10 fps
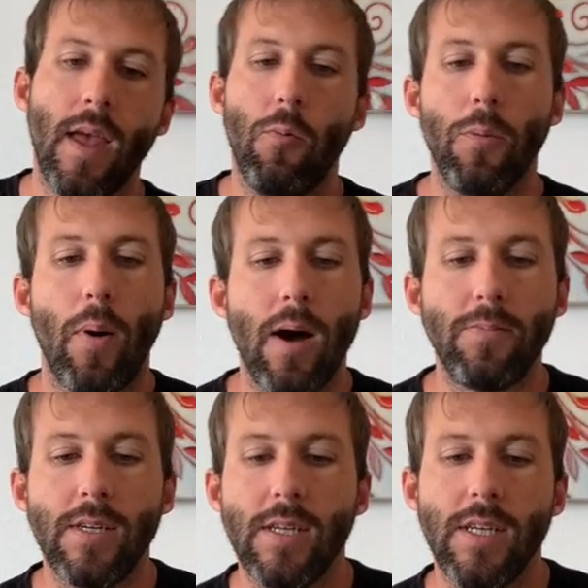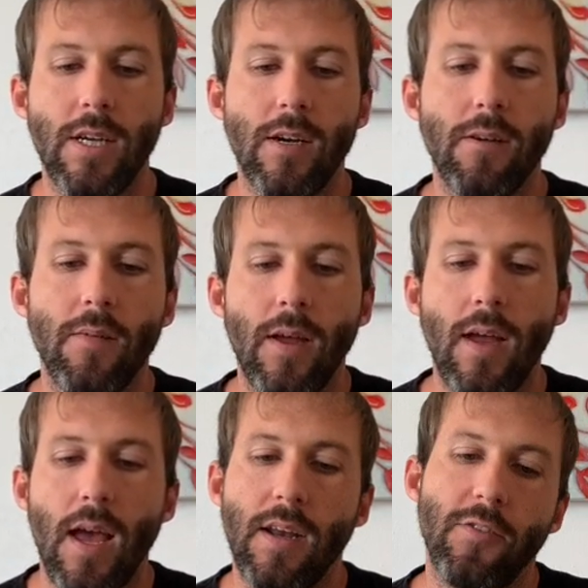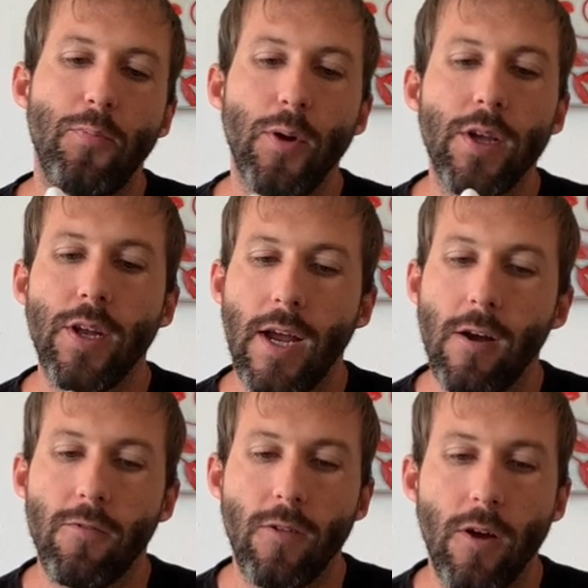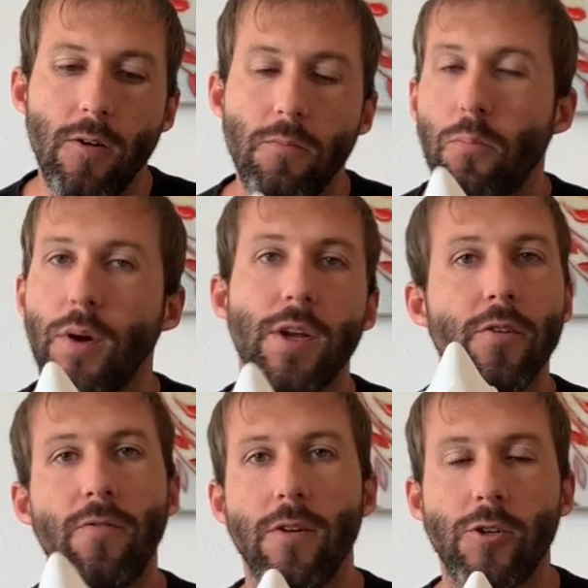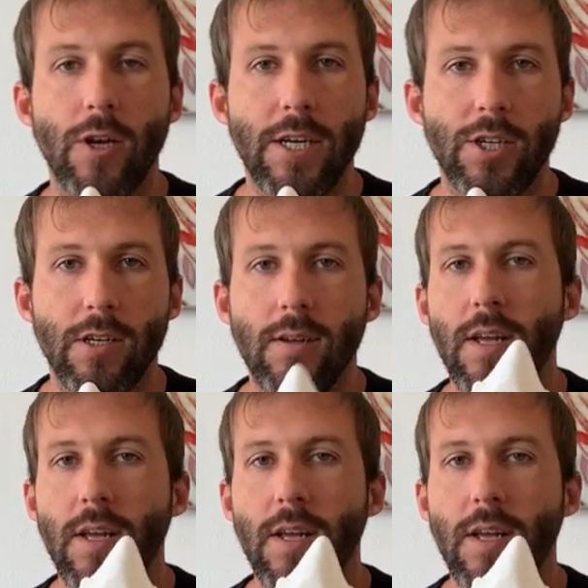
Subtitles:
and we popped it in here, and it has pretty good airflow, pretty good filtration.